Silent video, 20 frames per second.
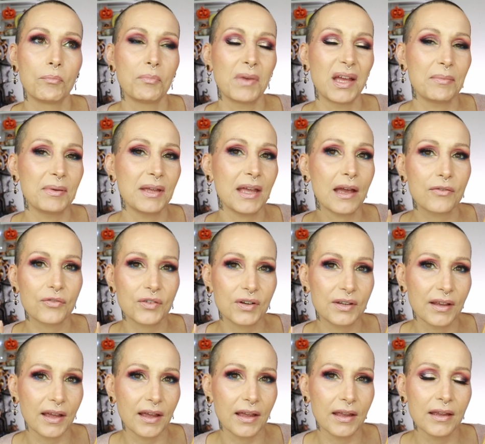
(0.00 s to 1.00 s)
maybe every
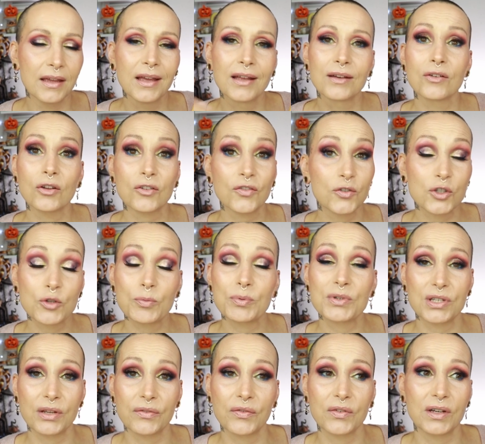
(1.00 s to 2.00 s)
day not
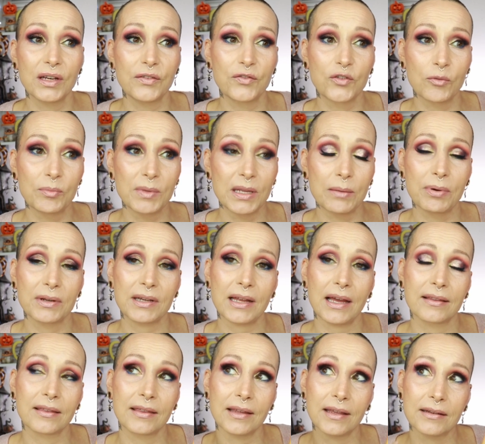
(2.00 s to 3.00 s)
specifically for me but
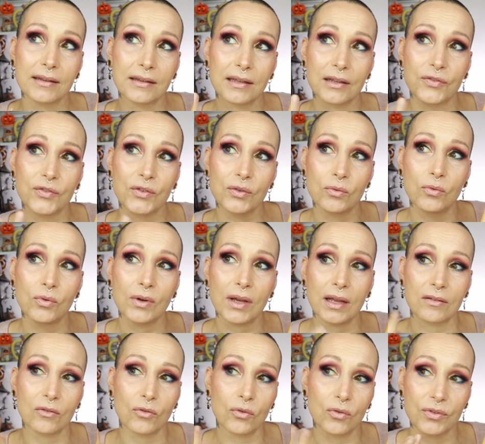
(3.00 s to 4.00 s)
i think that if you look
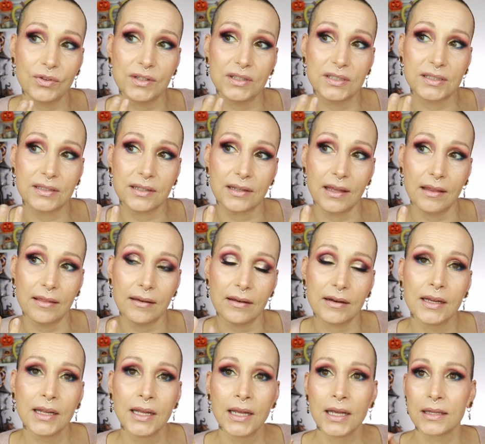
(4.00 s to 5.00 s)
at all these
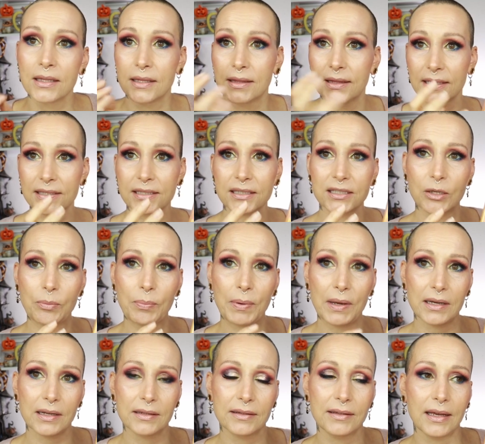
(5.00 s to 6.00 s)
together that this is the
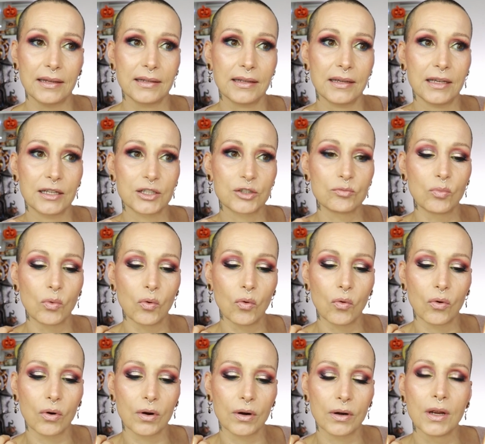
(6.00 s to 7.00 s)
palette that is
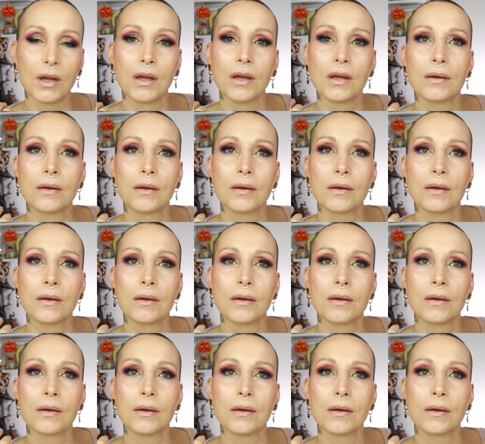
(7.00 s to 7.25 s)
more